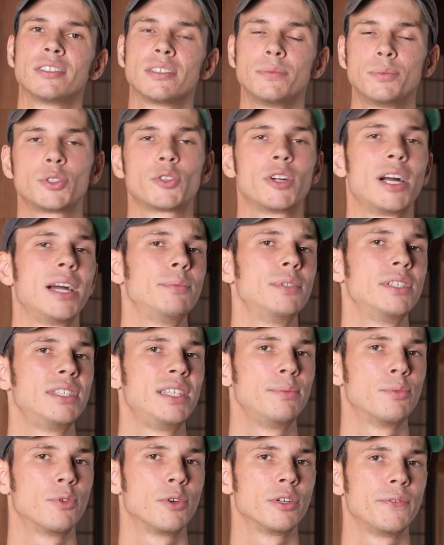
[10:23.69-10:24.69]
subscribe to
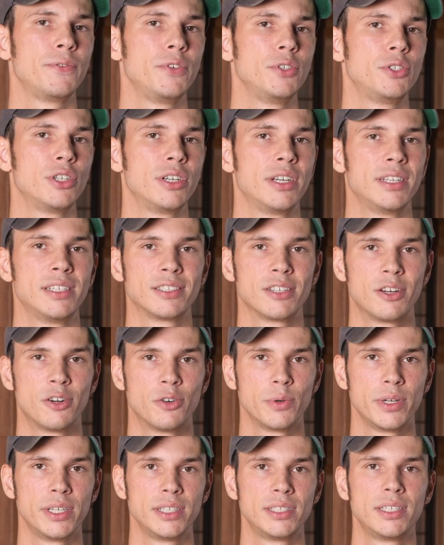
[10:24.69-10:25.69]
see more in the future, and as
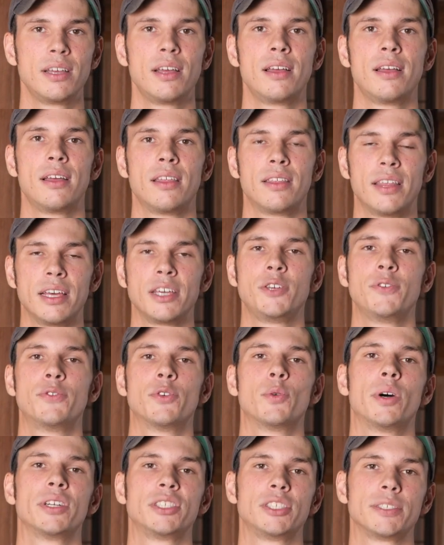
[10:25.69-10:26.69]
always, thank you
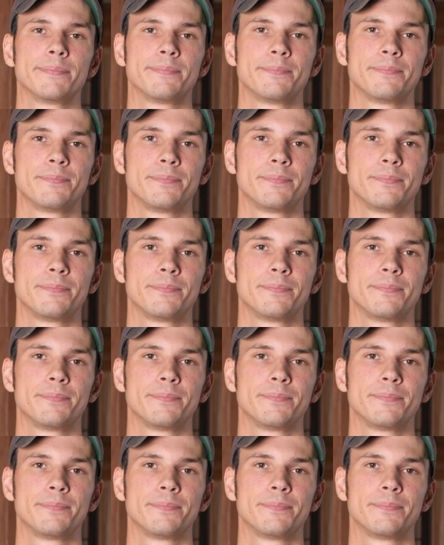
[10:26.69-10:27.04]
for watching.